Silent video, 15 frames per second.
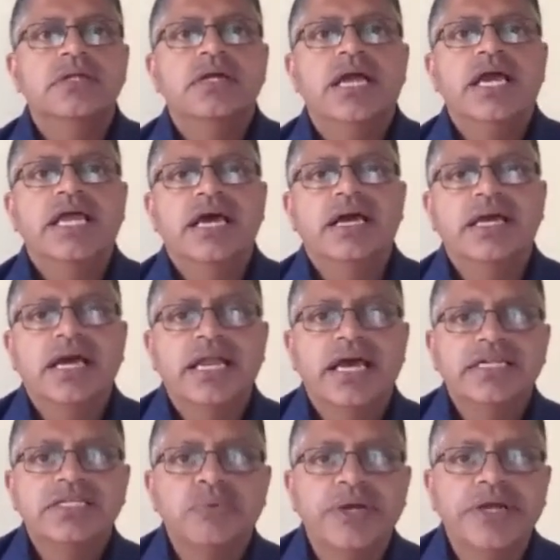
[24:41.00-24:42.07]
and I, and I
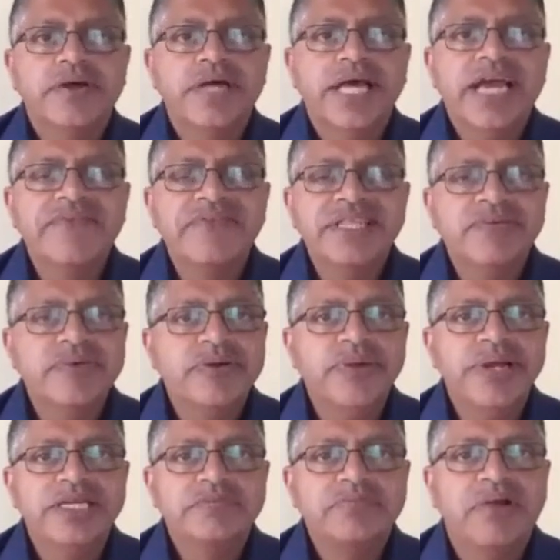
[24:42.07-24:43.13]
just want you to know everything we
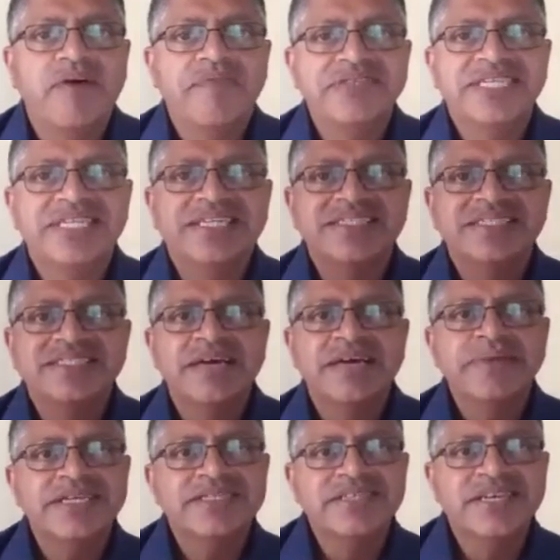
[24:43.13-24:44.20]
read is prophecy. Does that
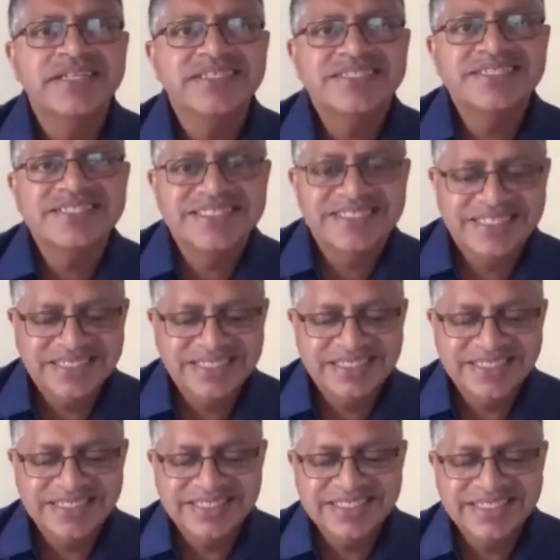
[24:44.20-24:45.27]
make sense?
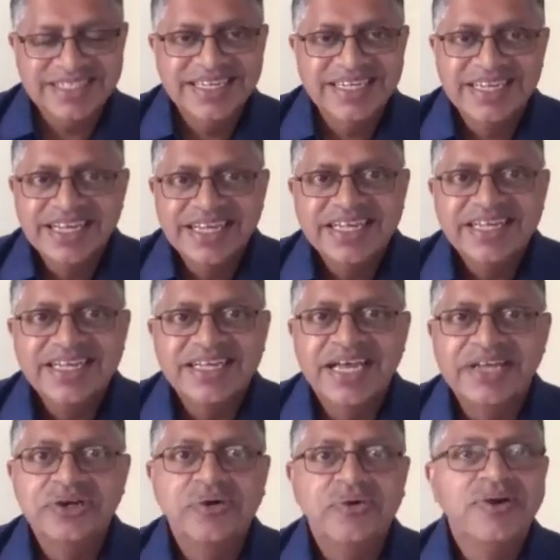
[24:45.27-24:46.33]
Yes.
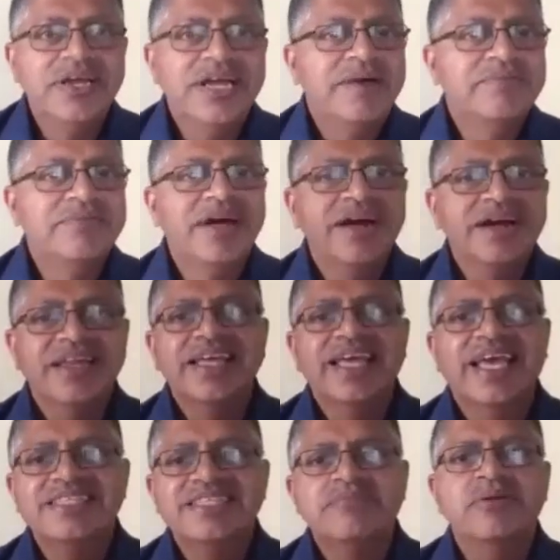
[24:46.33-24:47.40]
And don't worry, I'm not going to
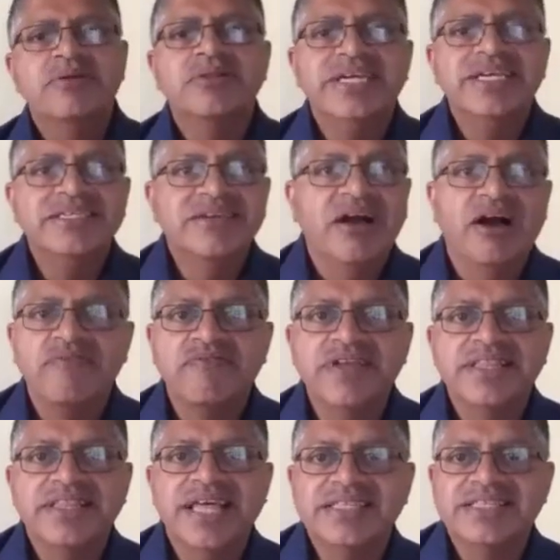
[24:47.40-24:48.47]
get into the Middle East
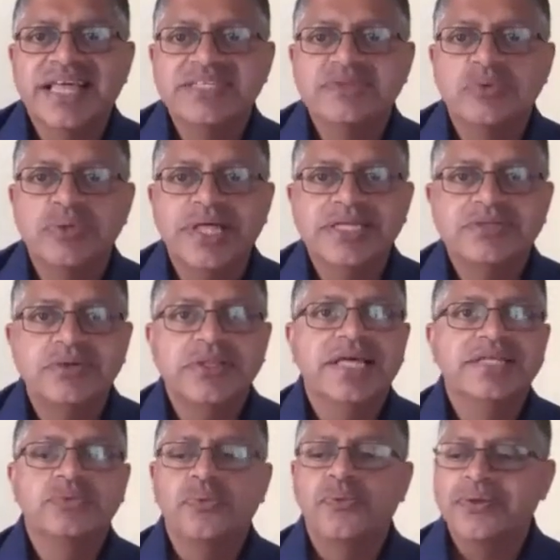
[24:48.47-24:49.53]
conflict. That that's that's
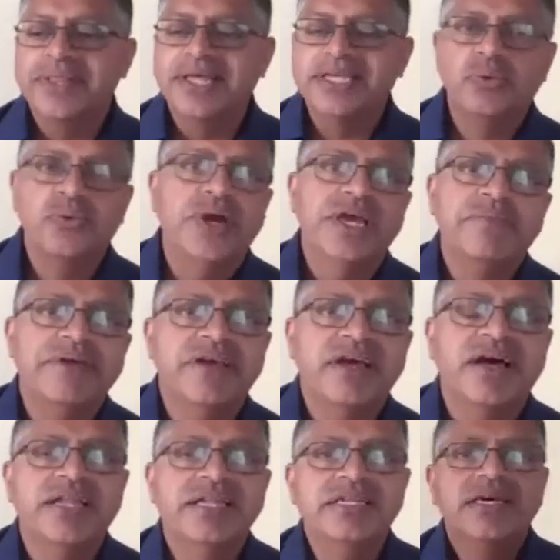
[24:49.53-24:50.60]
that's that's way
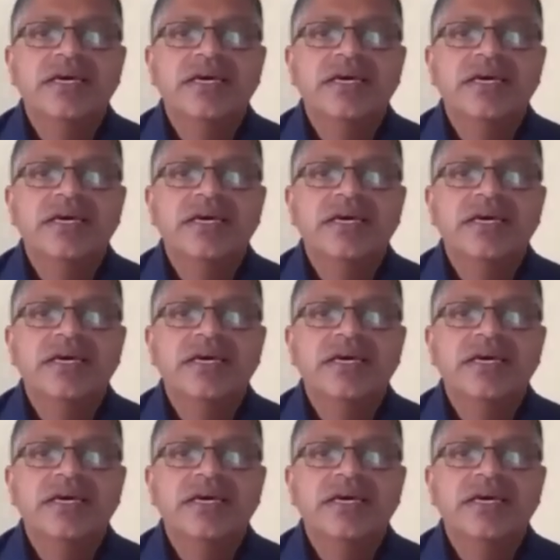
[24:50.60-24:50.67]
beyond